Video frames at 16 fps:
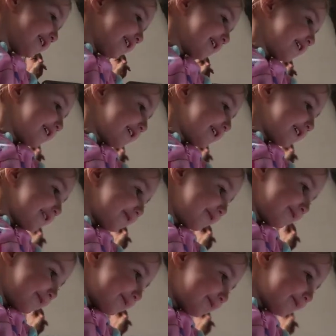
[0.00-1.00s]
so
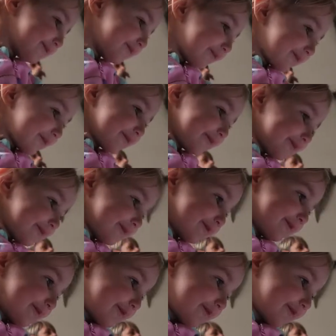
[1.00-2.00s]
I'm going to
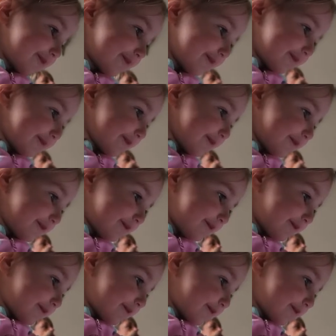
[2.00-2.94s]
chalk this up as a win.